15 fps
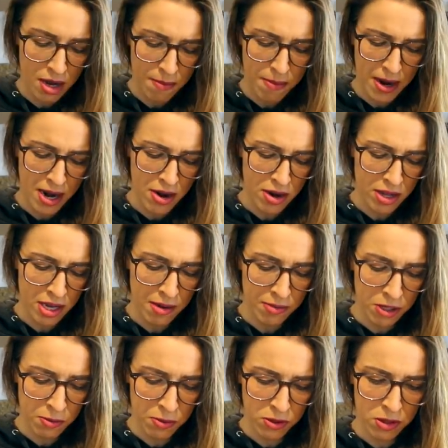then apparently
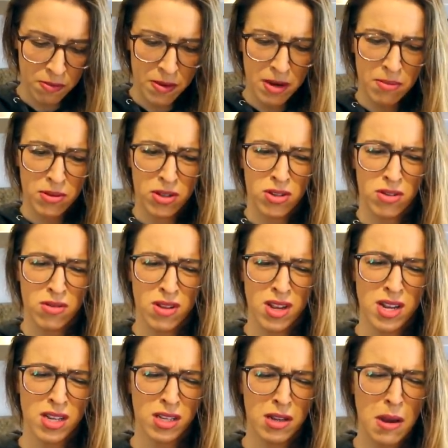I'm supposed to be able to do
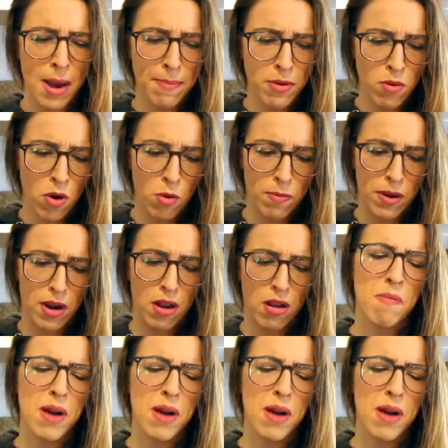this. Pop you open,